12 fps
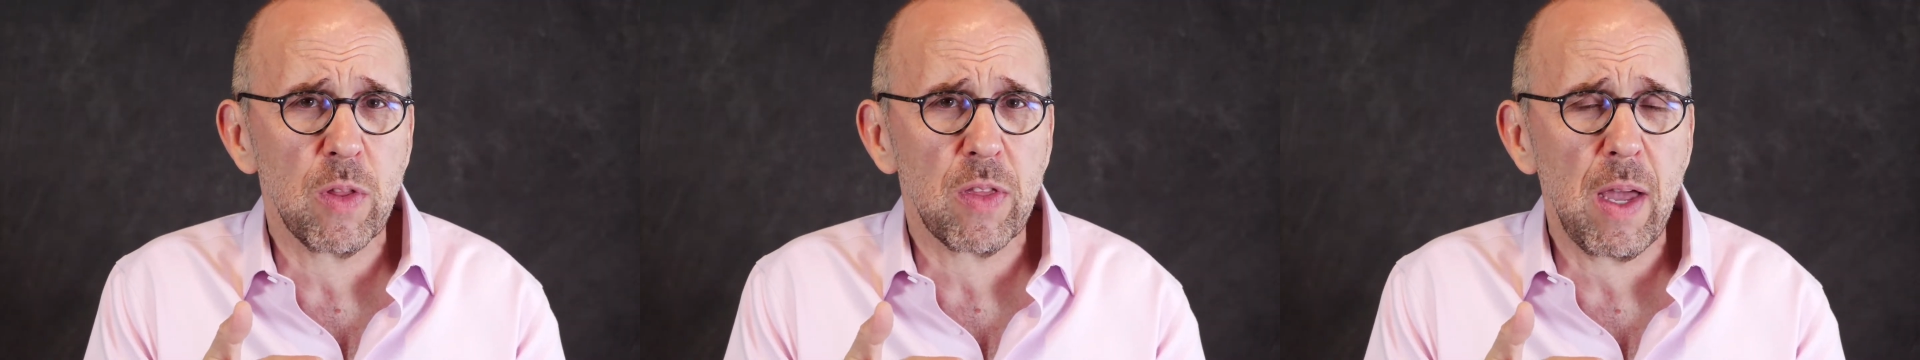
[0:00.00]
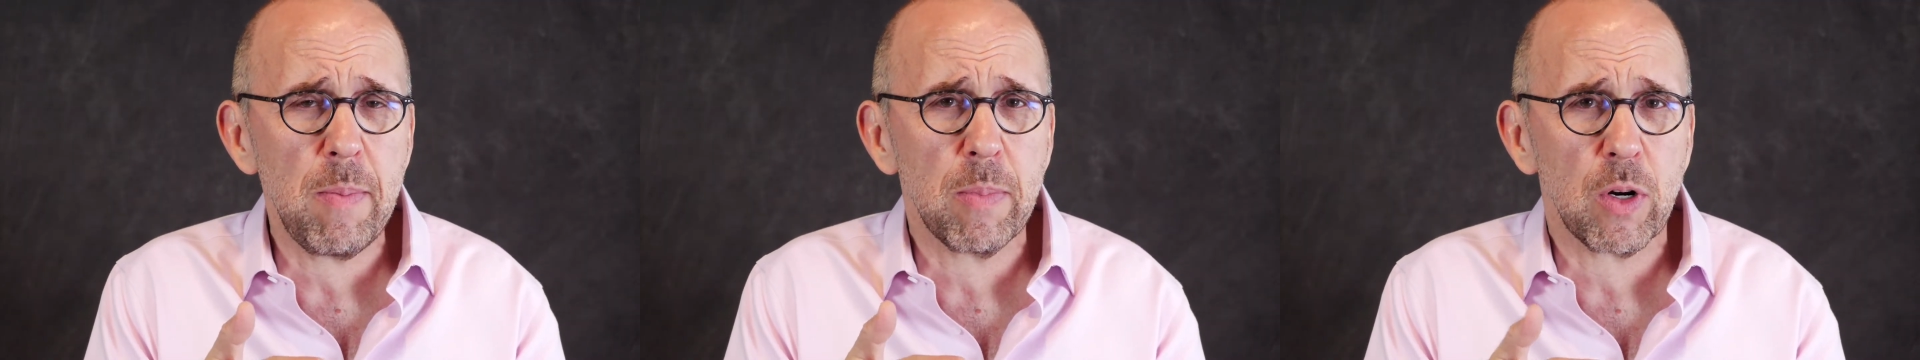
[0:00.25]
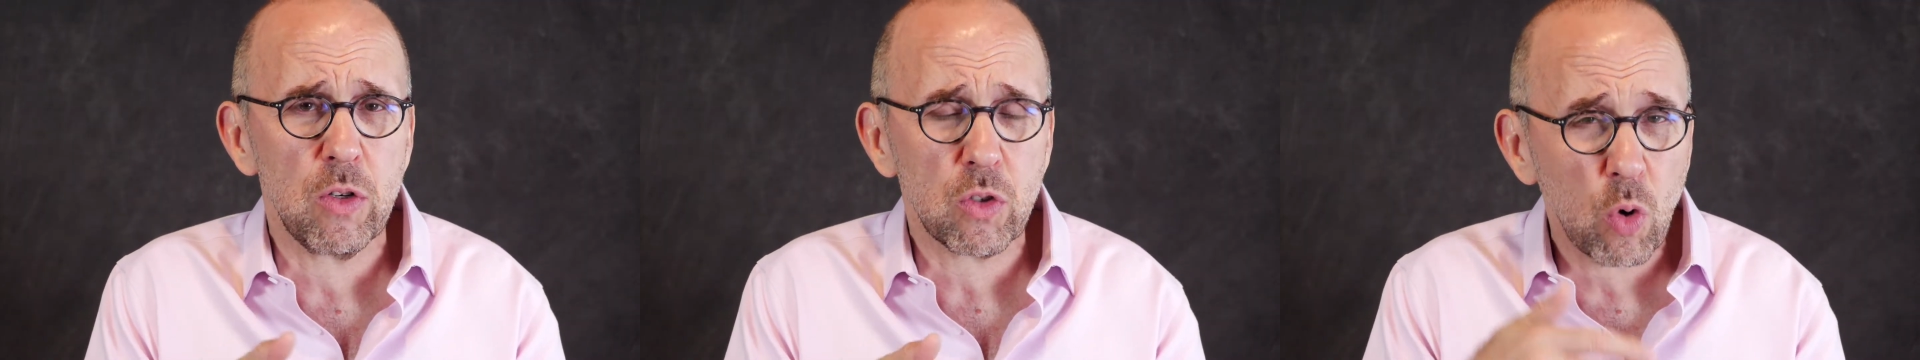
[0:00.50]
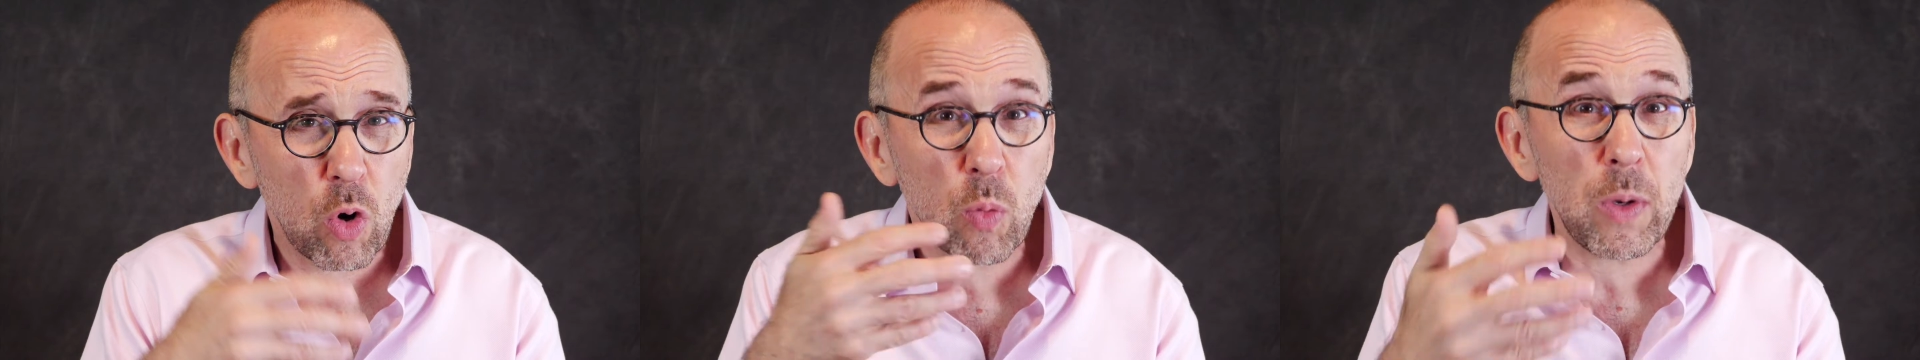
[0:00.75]
with numbers
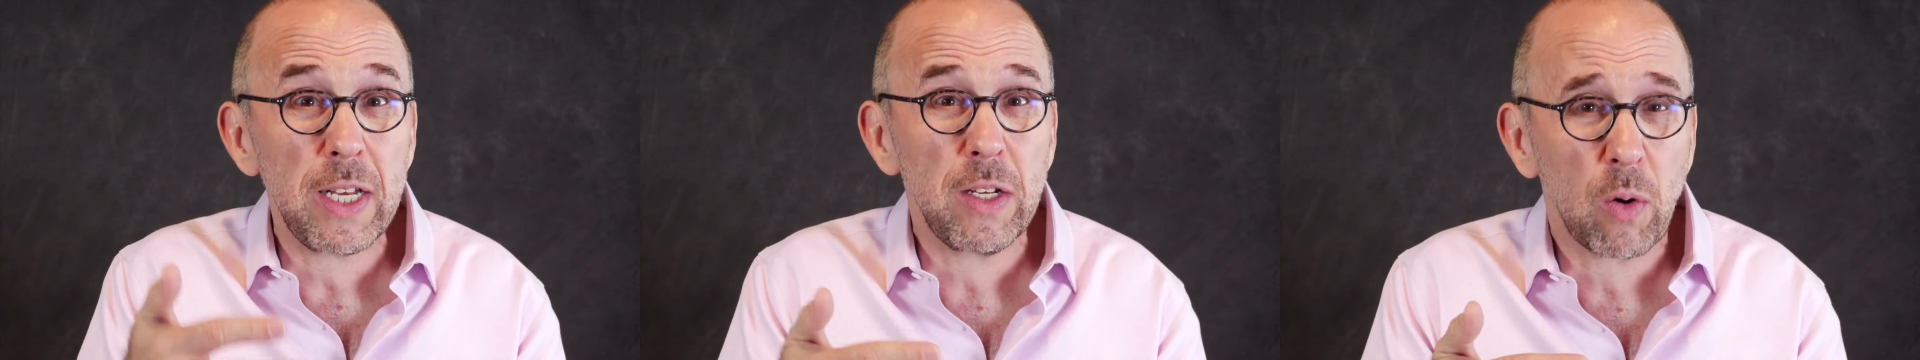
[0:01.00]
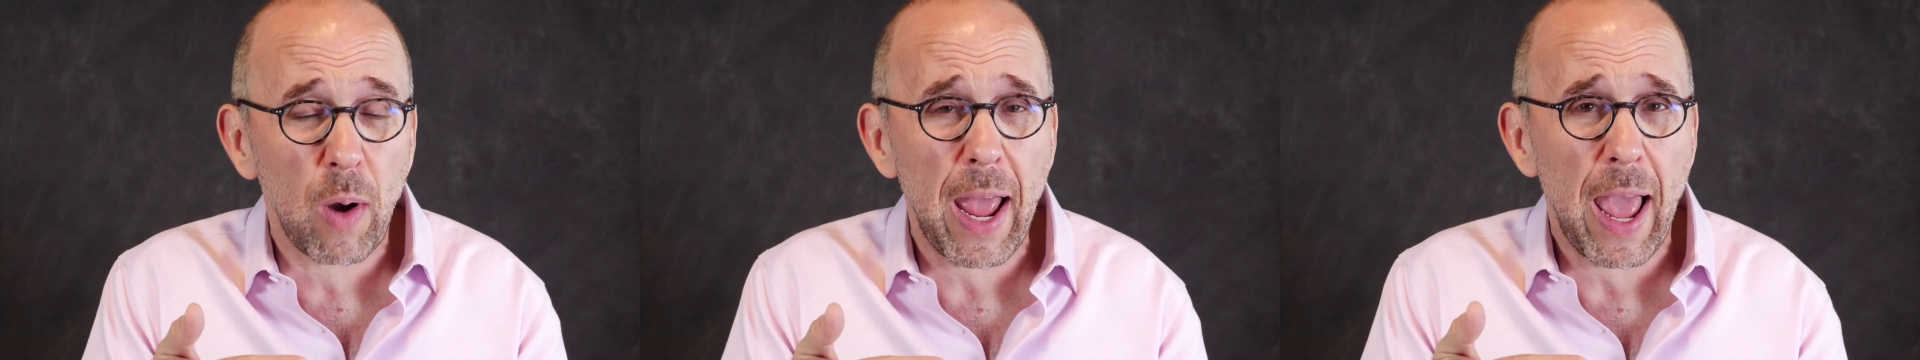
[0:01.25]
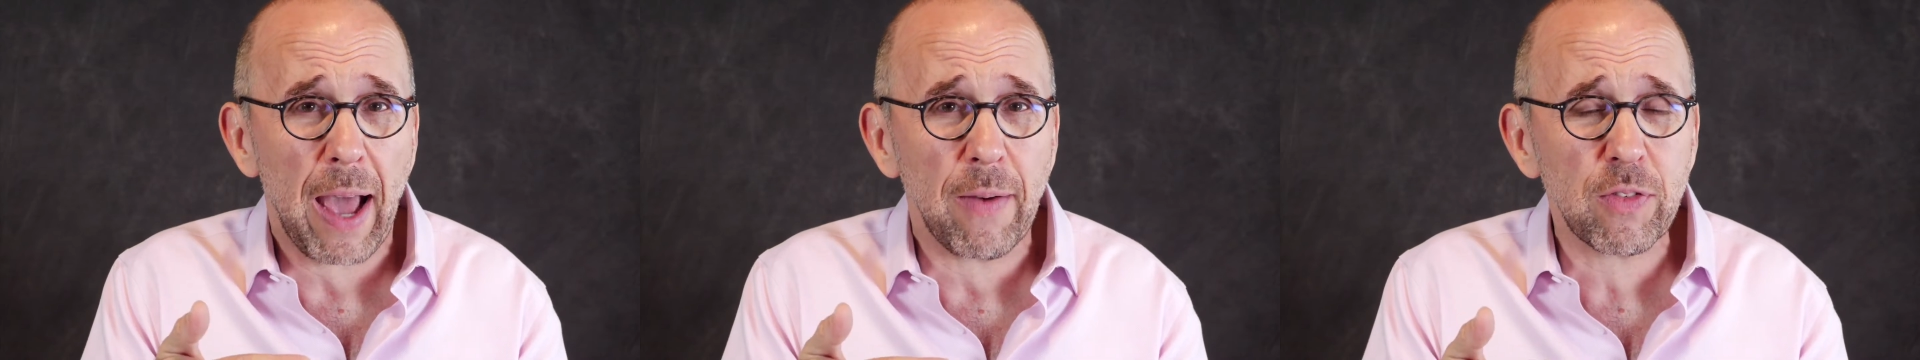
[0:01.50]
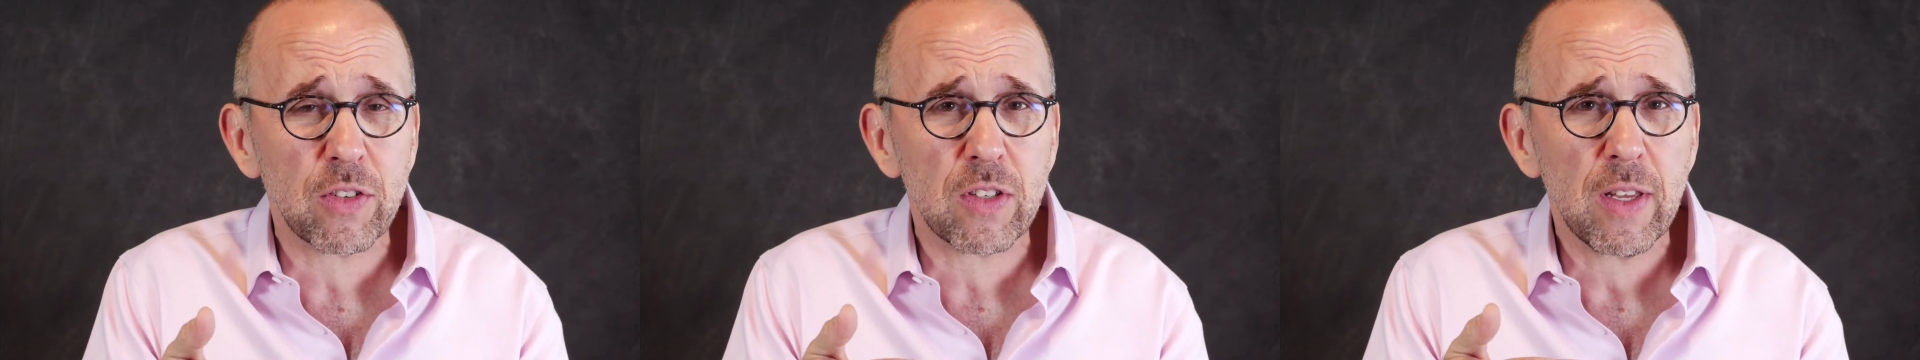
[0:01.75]
or read
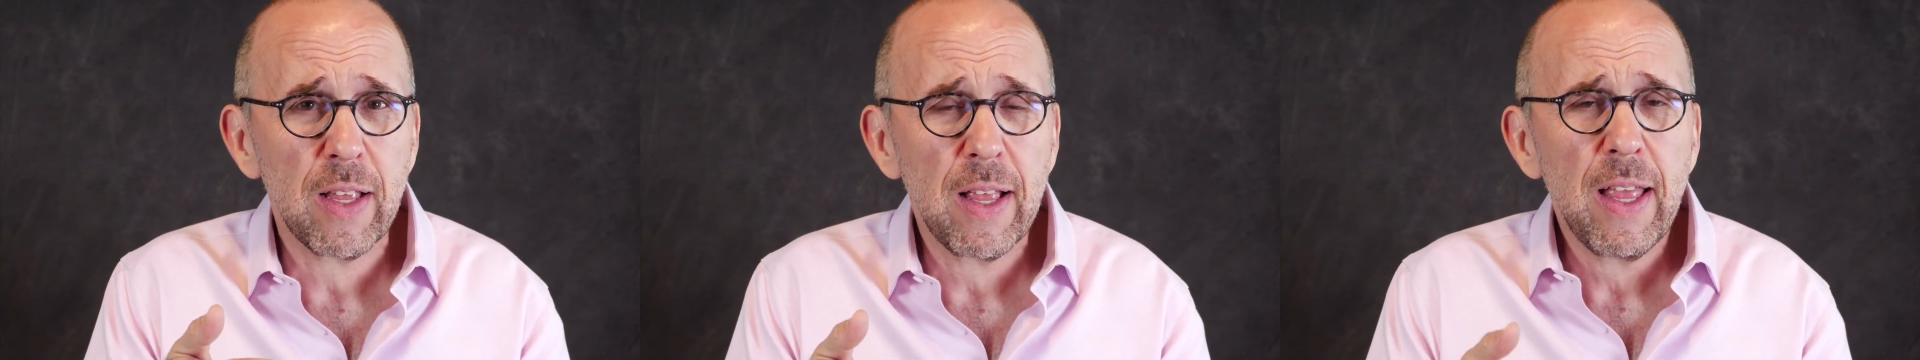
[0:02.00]
graphs,